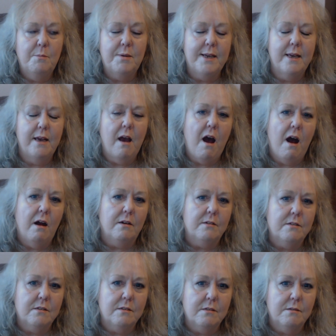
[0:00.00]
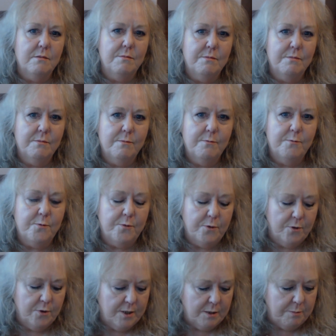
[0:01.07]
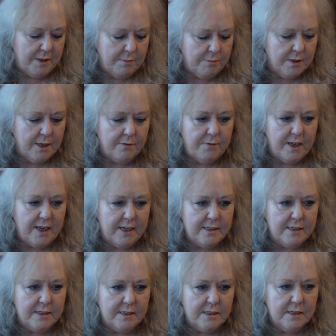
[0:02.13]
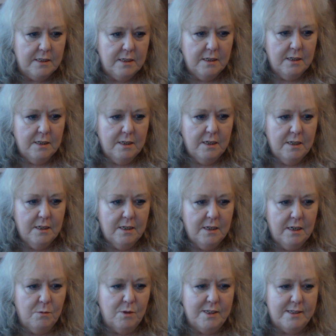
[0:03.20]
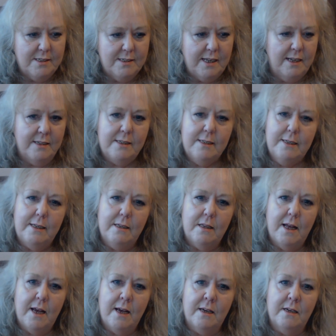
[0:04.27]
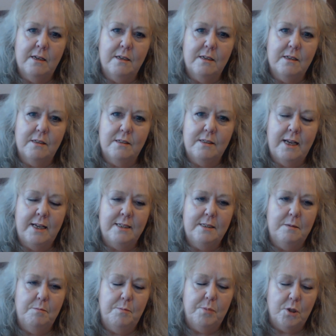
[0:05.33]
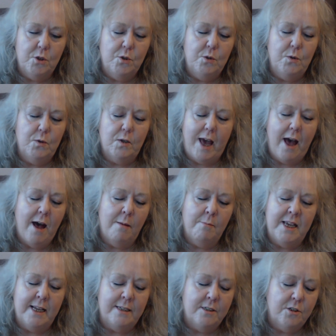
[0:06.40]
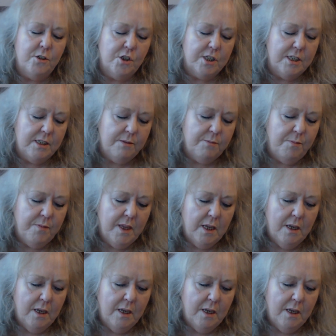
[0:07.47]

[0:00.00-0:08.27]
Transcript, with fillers: pray hard for the people affected. I want to send healing, nice blue, calm energy.